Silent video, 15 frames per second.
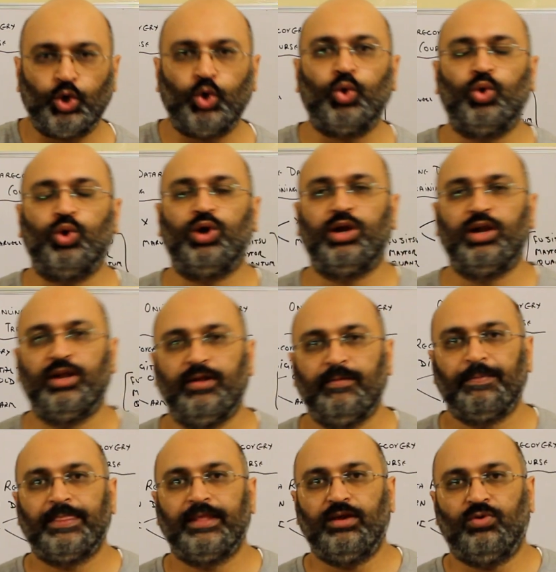tool
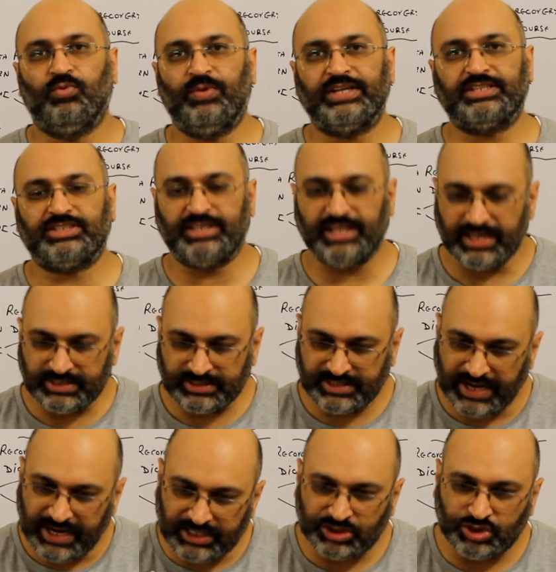which does
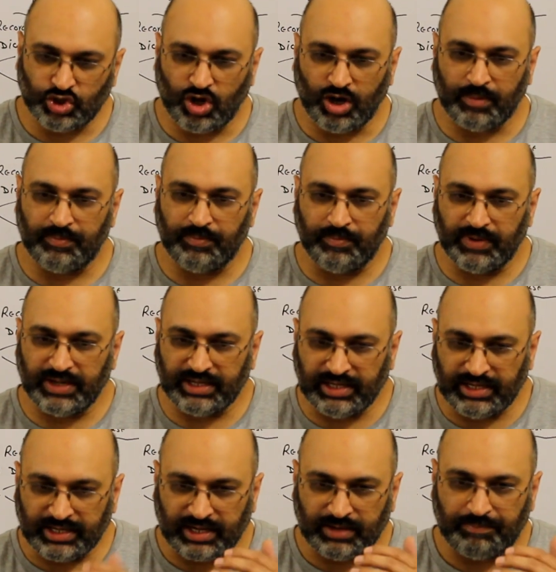that job in a
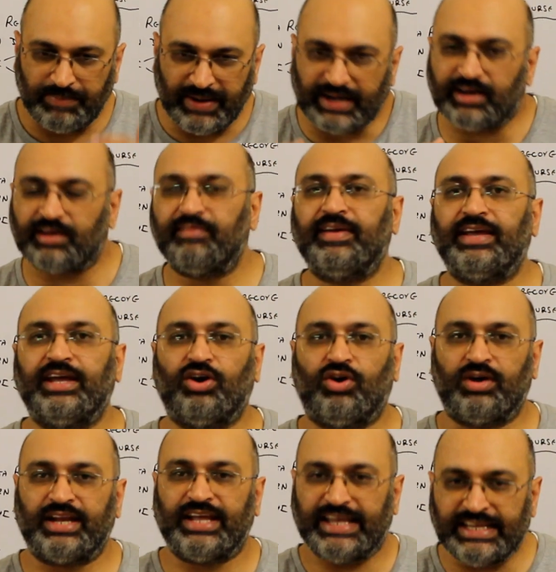little better way
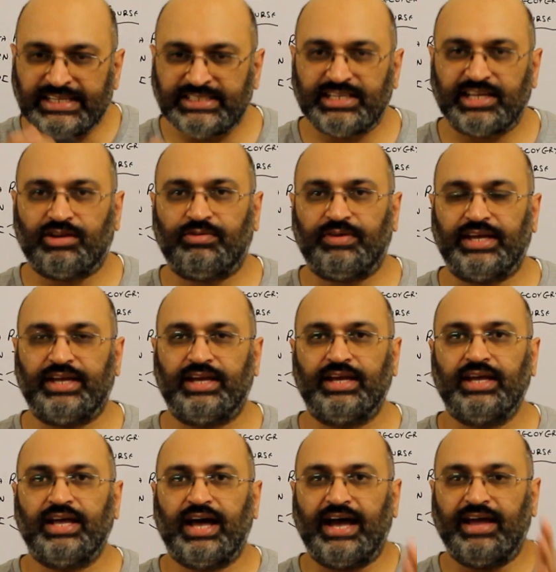or an easier way,
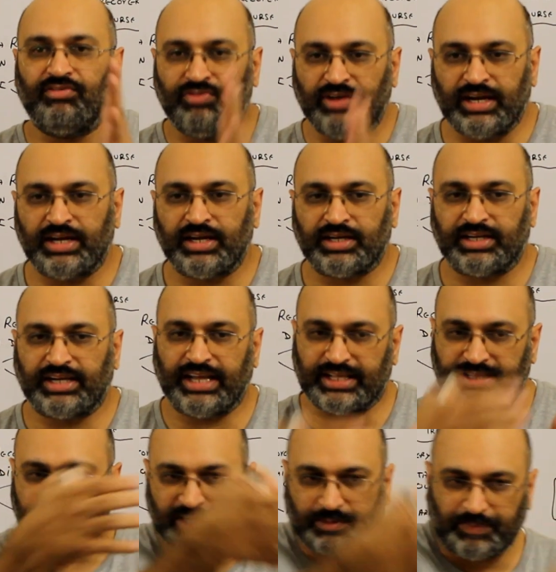I will
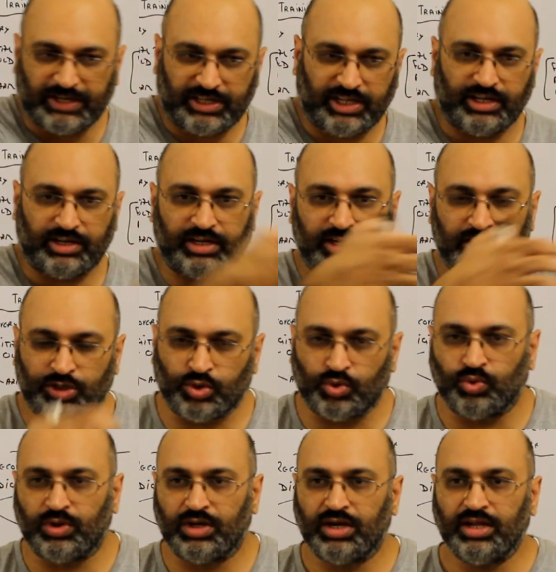take that particular
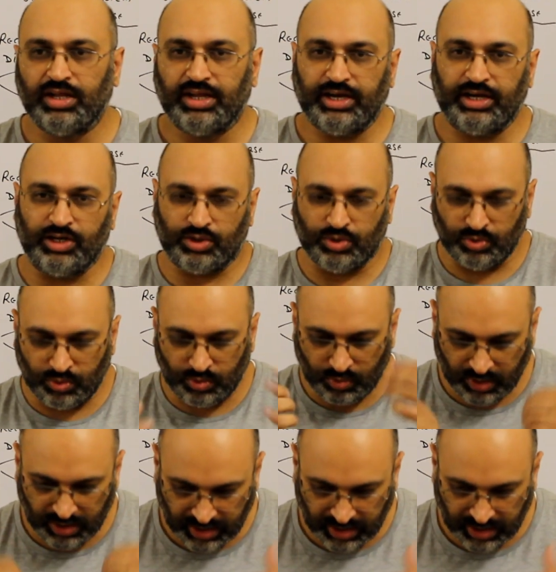tool into